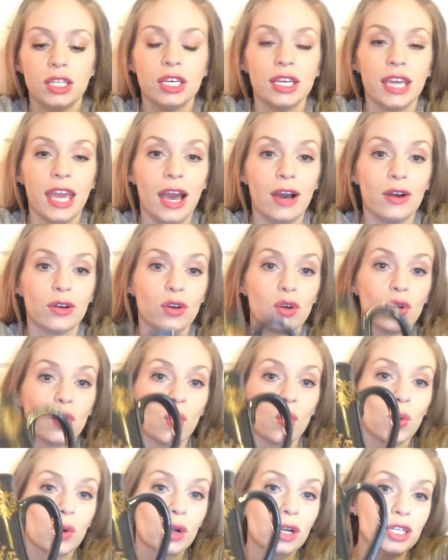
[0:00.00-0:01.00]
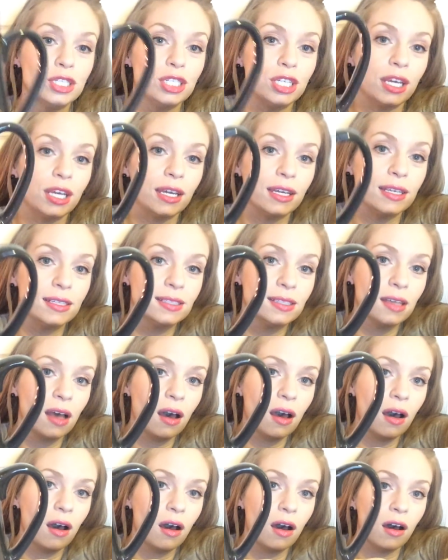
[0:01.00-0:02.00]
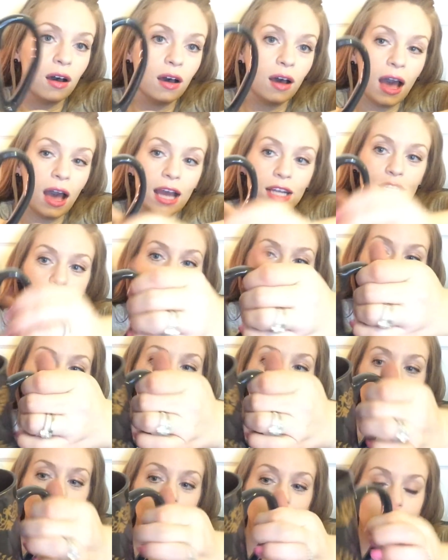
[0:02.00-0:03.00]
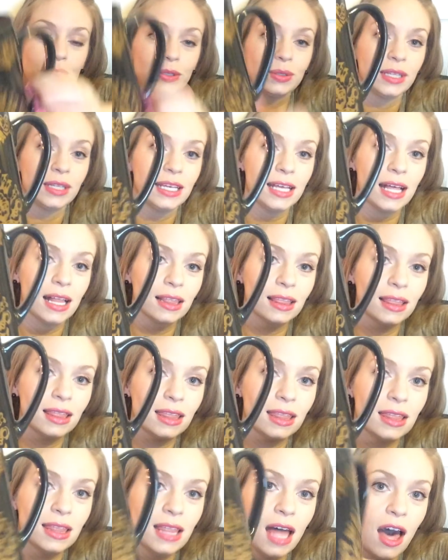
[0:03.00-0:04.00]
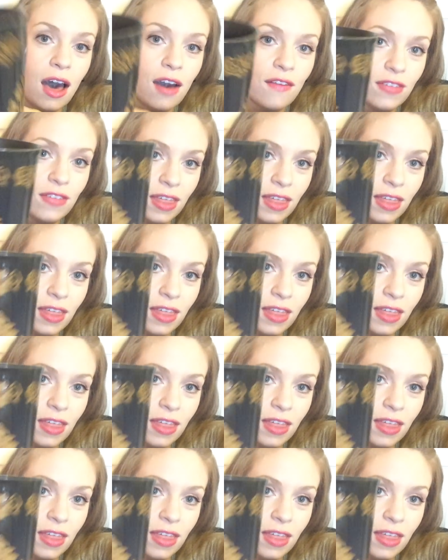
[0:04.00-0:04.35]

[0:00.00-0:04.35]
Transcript: look how gorgeous oh I just absolutely love